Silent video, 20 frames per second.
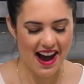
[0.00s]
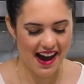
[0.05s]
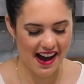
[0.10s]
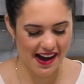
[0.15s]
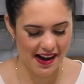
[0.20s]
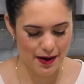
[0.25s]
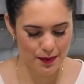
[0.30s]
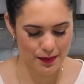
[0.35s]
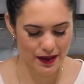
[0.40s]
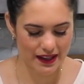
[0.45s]

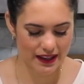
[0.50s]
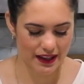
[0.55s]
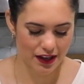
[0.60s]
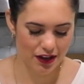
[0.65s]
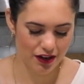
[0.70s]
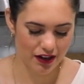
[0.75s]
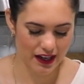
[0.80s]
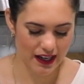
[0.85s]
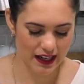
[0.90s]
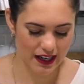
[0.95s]
And then
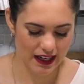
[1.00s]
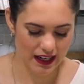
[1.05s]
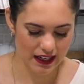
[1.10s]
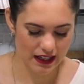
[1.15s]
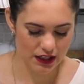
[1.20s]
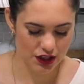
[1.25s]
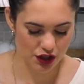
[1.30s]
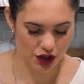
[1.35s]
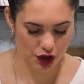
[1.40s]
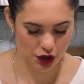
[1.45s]
you're gonna
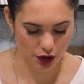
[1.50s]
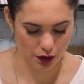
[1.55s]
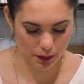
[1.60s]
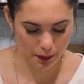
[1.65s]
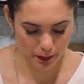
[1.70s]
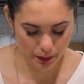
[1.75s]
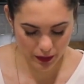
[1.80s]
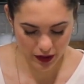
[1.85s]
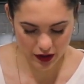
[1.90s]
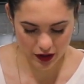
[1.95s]
need your
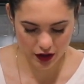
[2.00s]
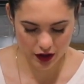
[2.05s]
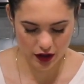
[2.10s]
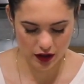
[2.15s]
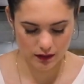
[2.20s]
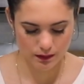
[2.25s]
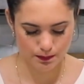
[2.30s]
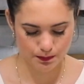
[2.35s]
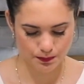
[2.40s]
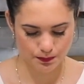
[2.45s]

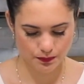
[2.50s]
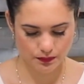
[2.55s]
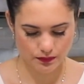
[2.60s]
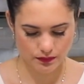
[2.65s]
butter,